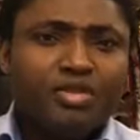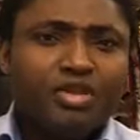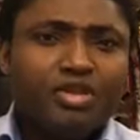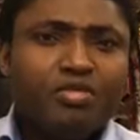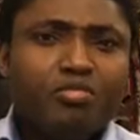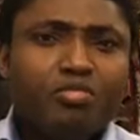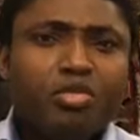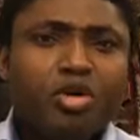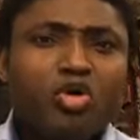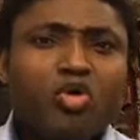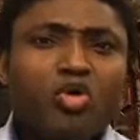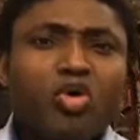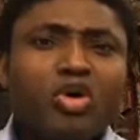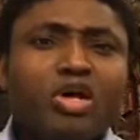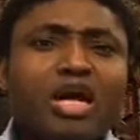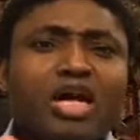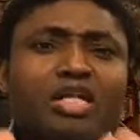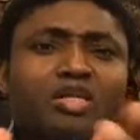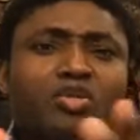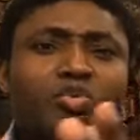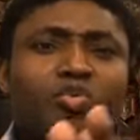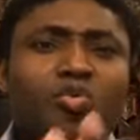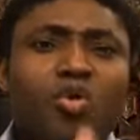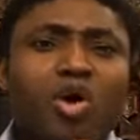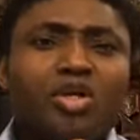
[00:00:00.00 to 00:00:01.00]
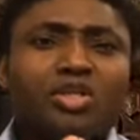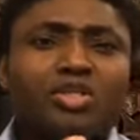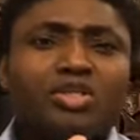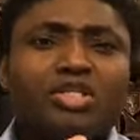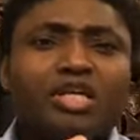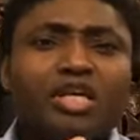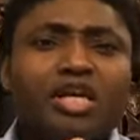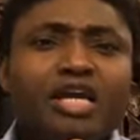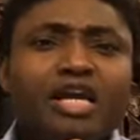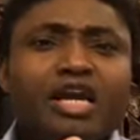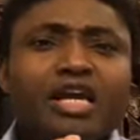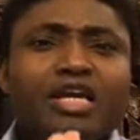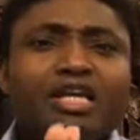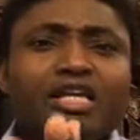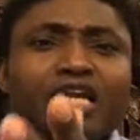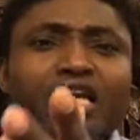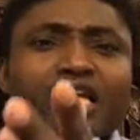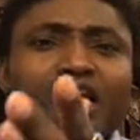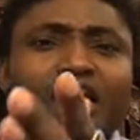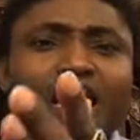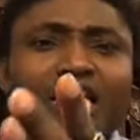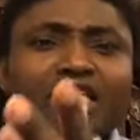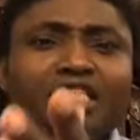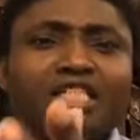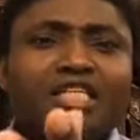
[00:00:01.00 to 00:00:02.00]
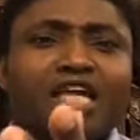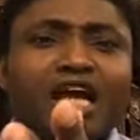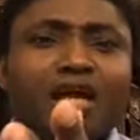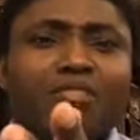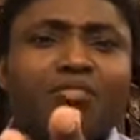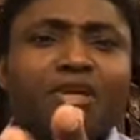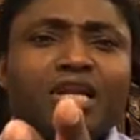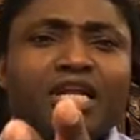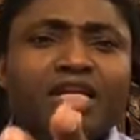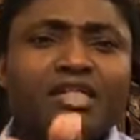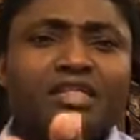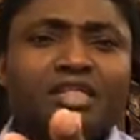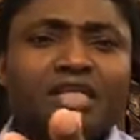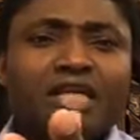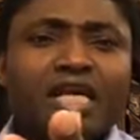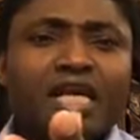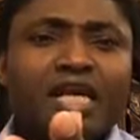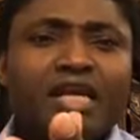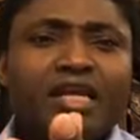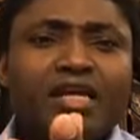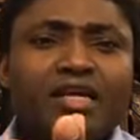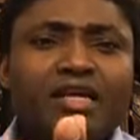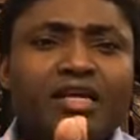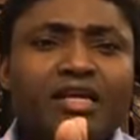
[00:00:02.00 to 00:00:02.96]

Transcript: But look at what the Nigerian military